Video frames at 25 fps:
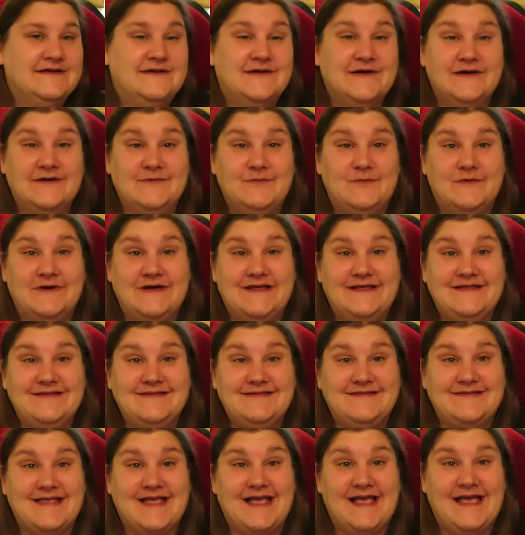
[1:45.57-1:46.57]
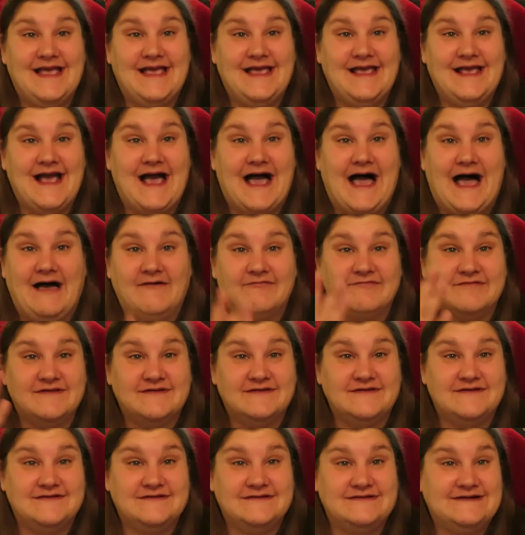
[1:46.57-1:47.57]
Good Wednesday
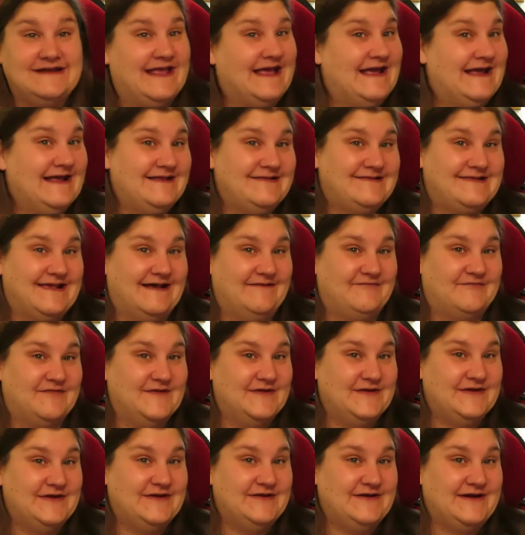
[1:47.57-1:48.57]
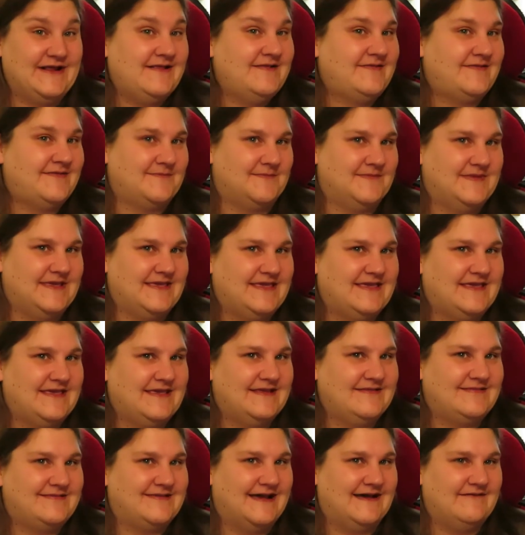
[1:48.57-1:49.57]
afternoon. Yeah, it's afternoon. It's me.
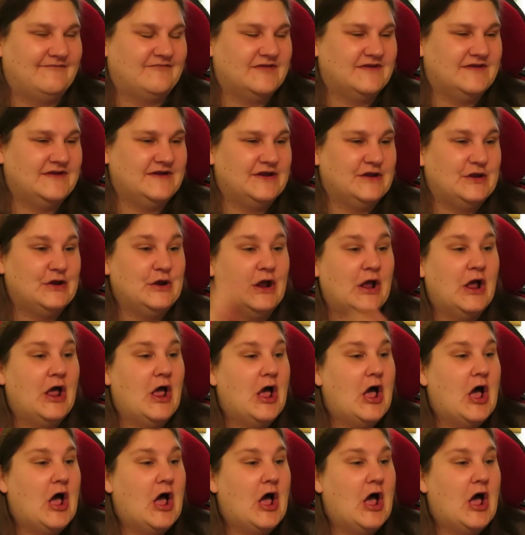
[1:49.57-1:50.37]
It's afternoon.